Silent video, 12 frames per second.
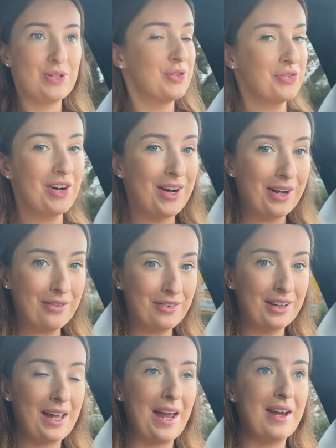to drive,
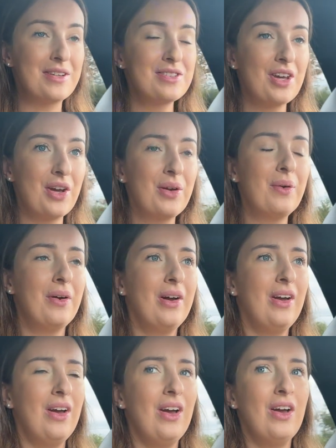okay? So
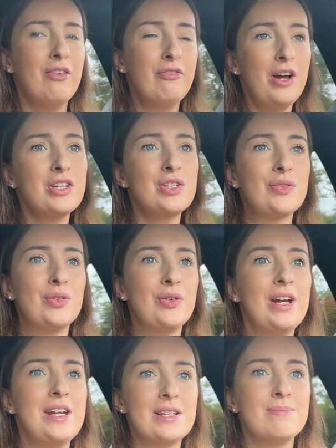first of all,
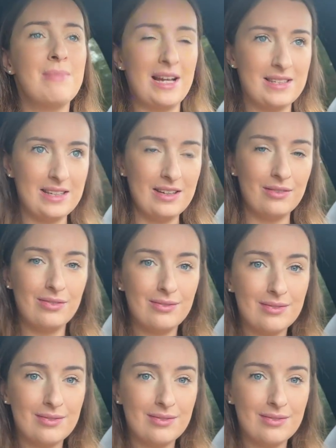it's massive.